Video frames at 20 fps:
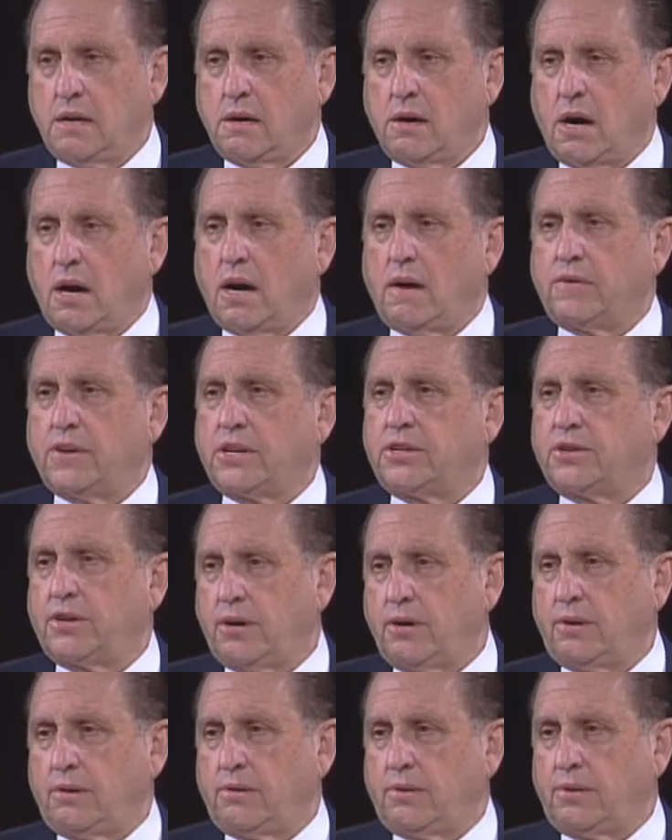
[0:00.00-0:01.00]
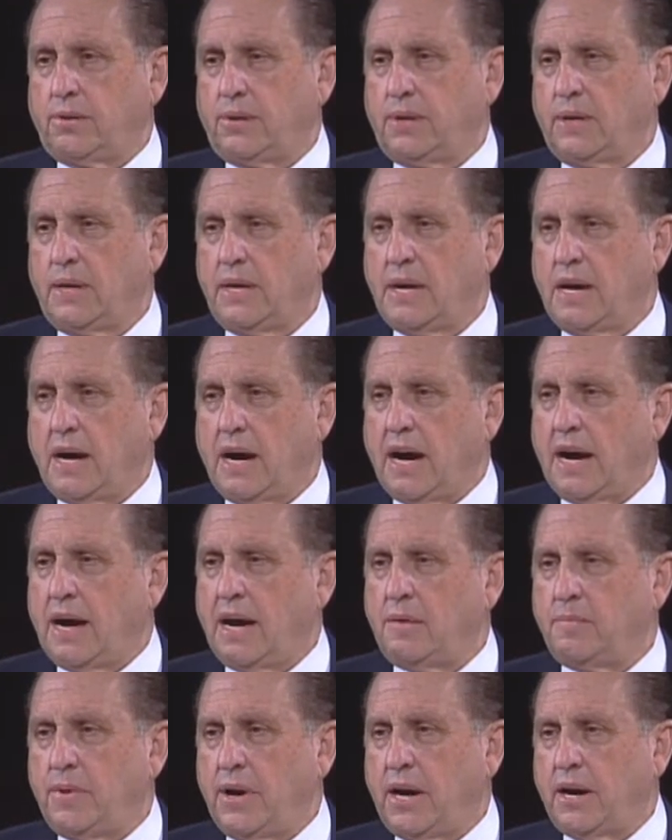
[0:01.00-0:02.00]
Of a truth, I
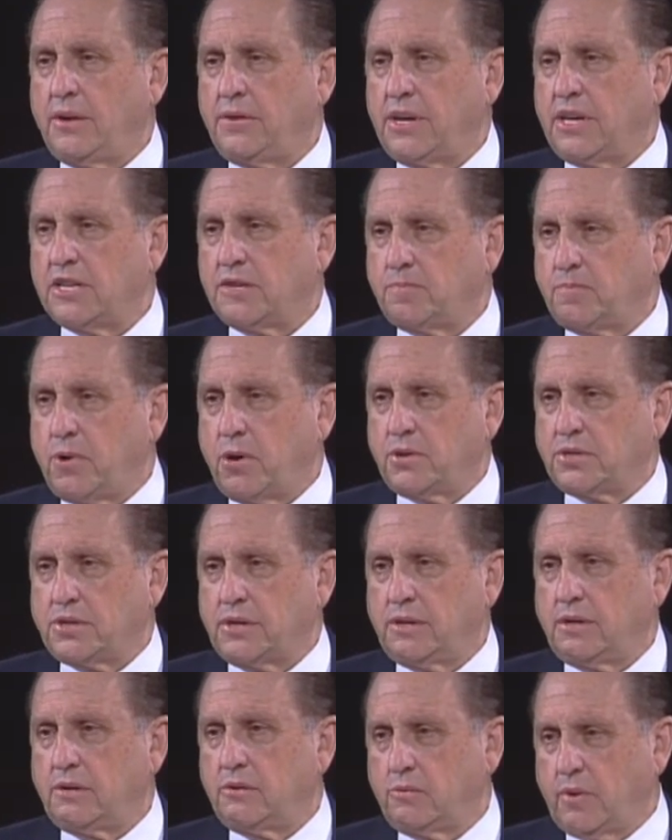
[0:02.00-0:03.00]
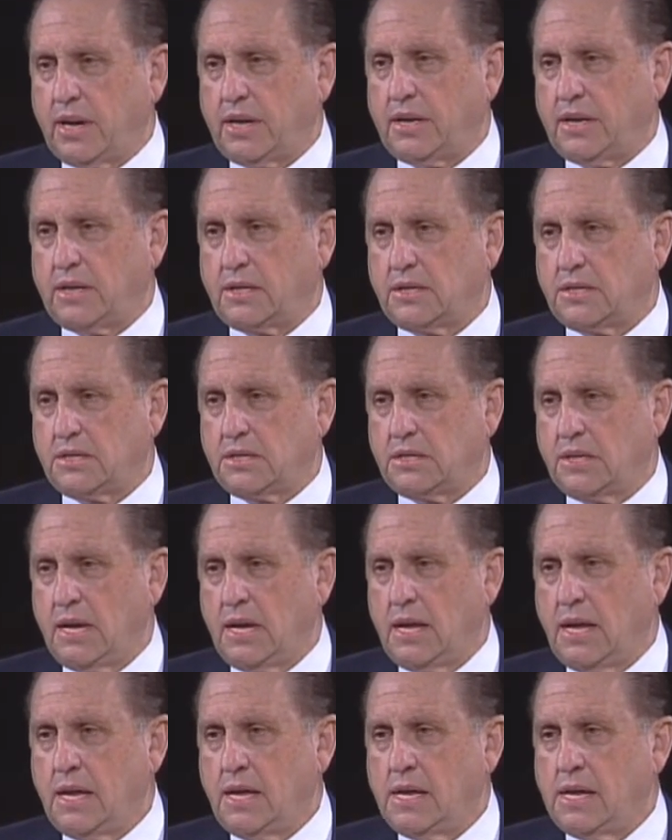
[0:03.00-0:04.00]
bear this personal witness,
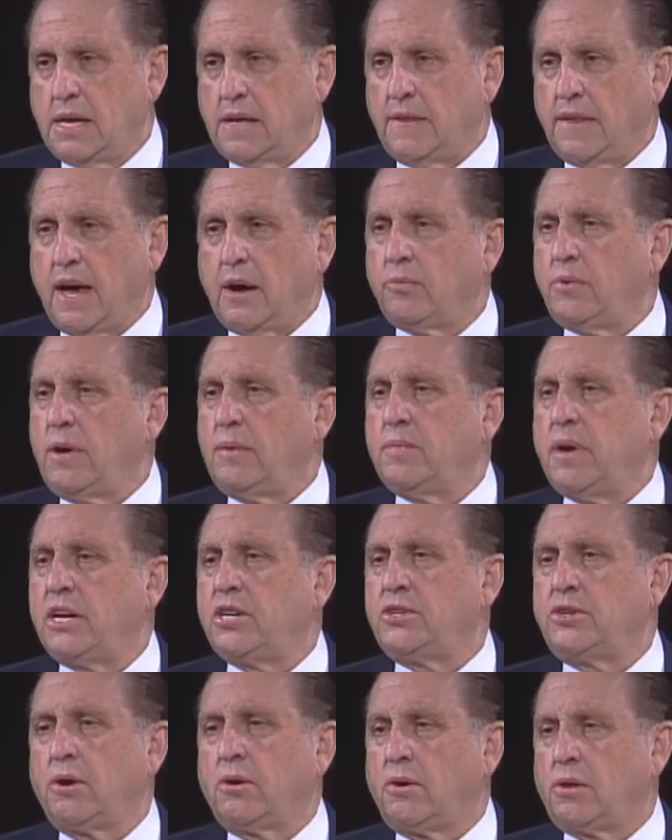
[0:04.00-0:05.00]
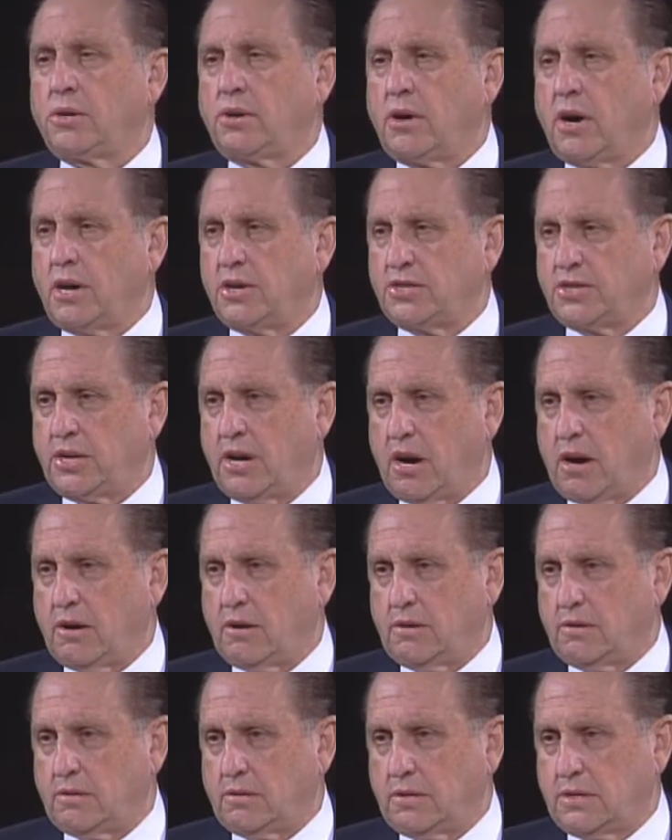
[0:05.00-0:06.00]
that we may shoulder our
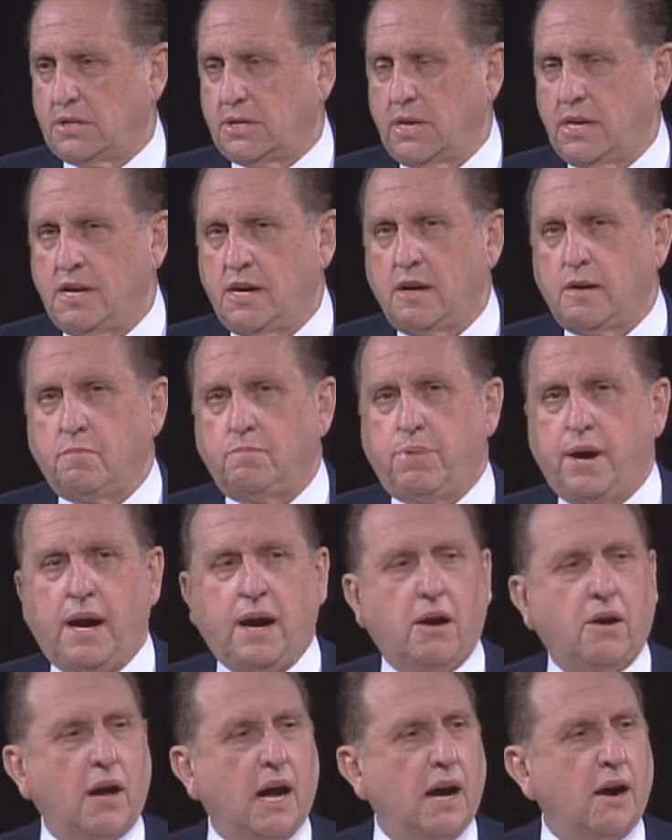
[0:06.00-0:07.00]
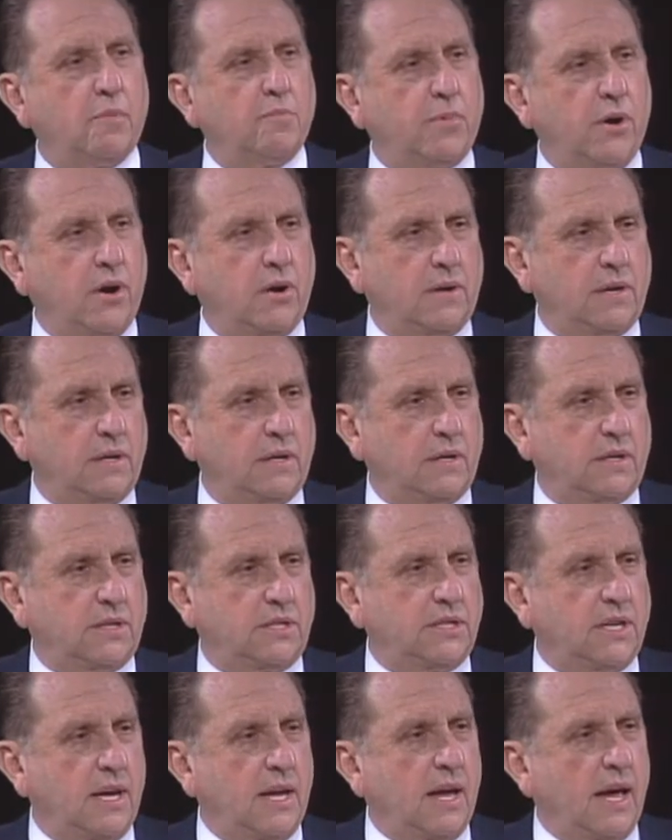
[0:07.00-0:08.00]
sorrows, bear our
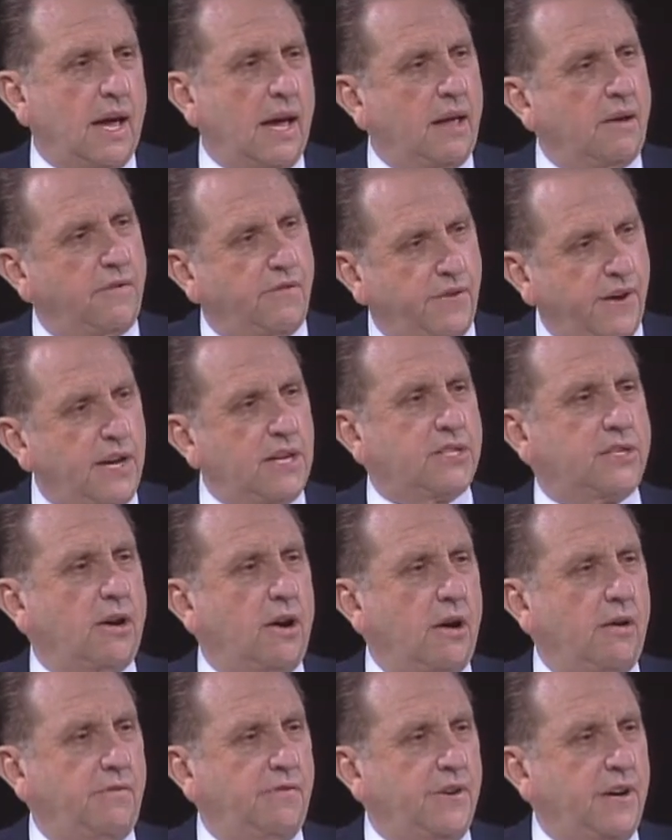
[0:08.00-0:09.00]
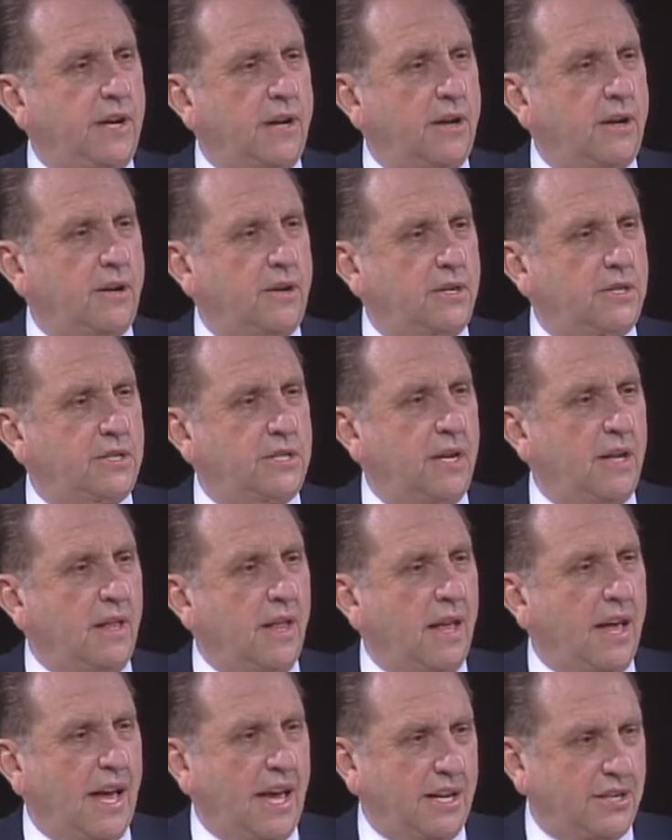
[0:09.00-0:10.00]
burdens, and face our fears
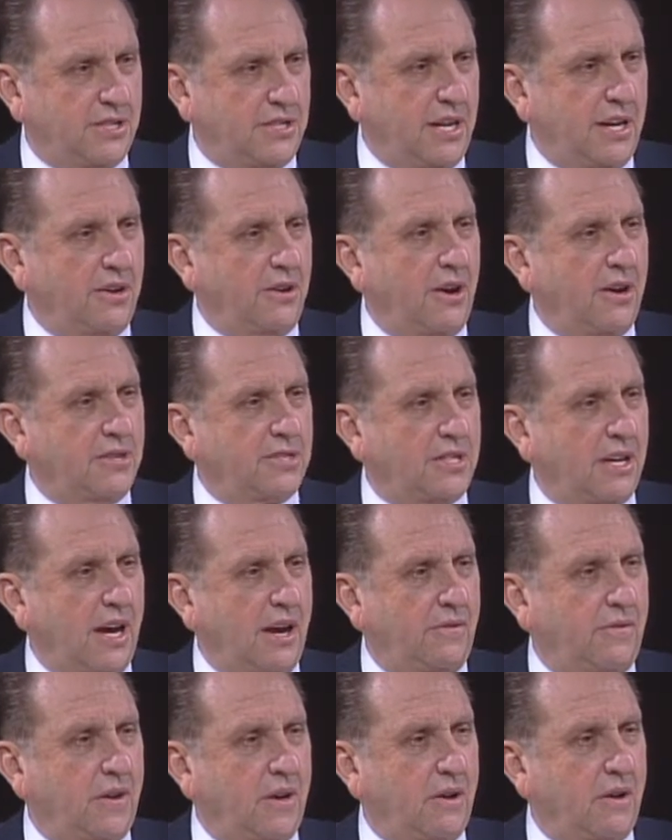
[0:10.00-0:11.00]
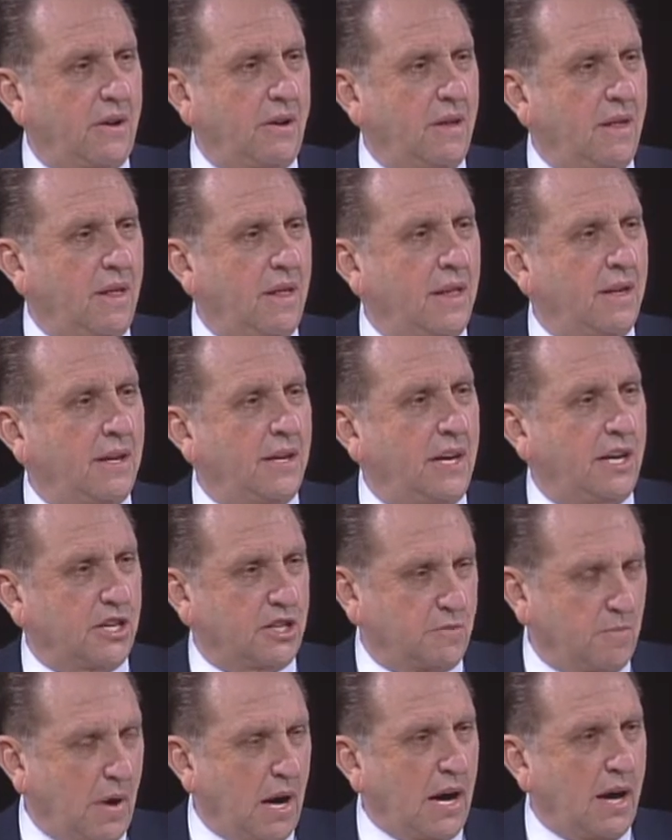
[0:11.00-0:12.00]
as did our Savior, is
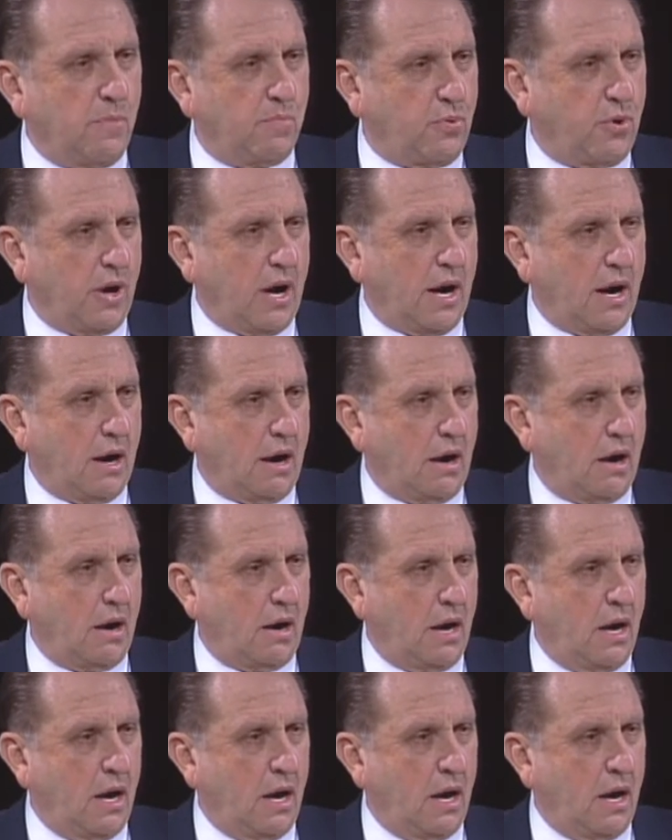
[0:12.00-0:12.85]
my prayer.